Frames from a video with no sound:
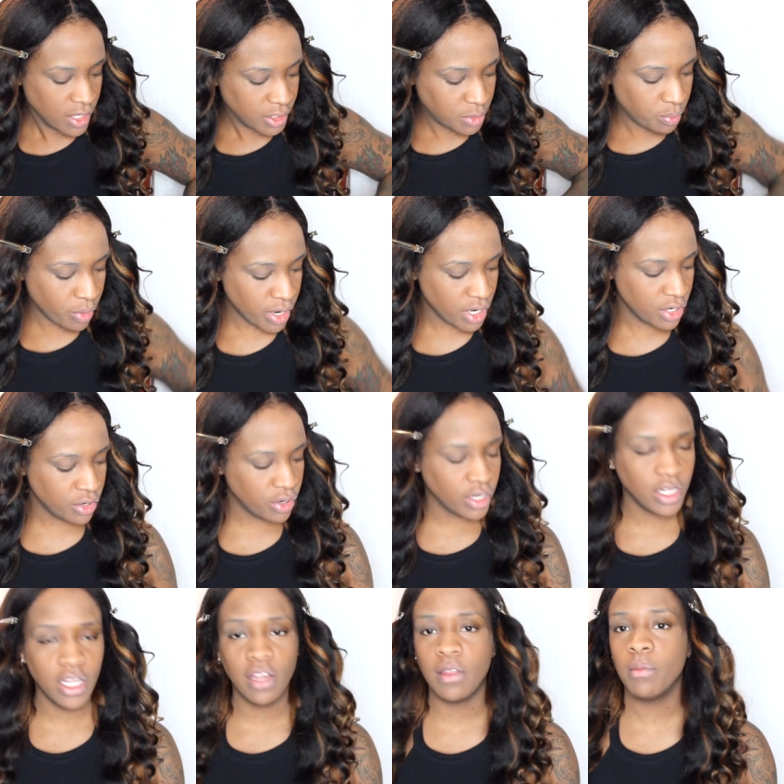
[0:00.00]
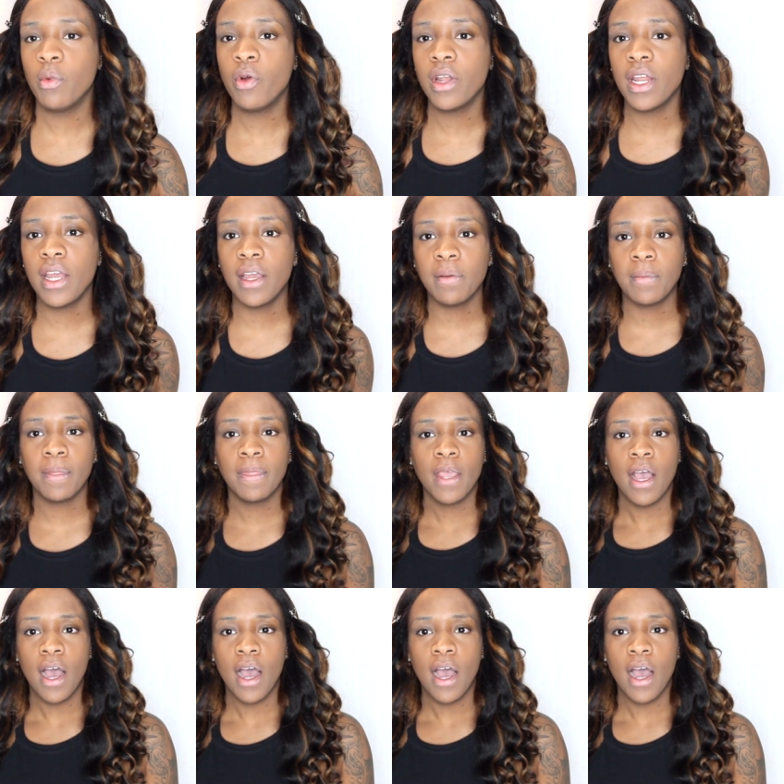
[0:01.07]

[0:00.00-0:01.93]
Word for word: It's bright and early in the morning.